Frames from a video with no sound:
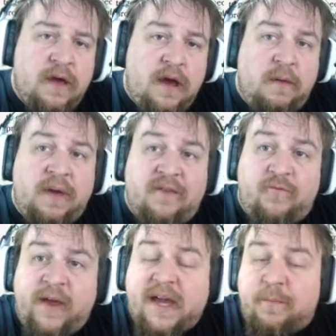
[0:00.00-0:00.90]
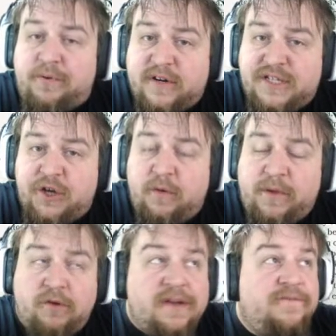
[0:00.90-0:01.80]
I mean, if we can presume
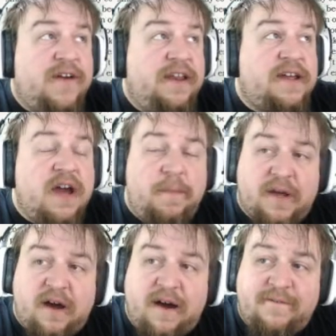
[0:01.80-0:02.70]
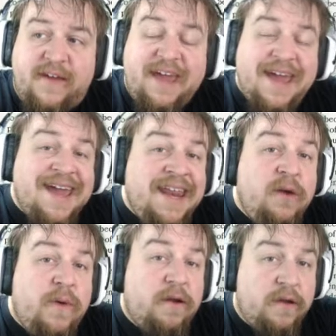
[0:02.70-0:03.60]
you could find a cup of coffee
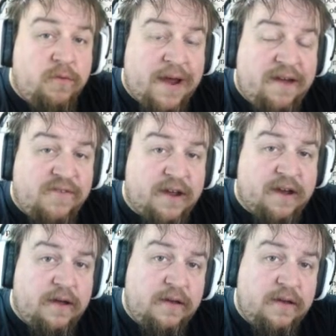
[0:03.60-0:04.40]
anywhere in Ravnica.